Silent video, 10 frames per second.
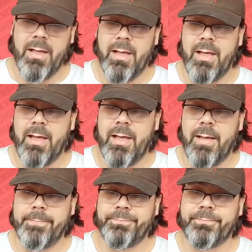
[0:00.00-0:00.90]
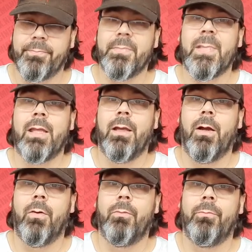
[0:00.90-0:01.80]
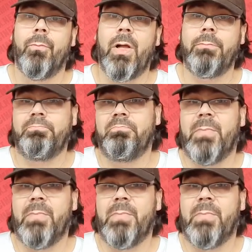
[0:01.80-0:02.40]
Well,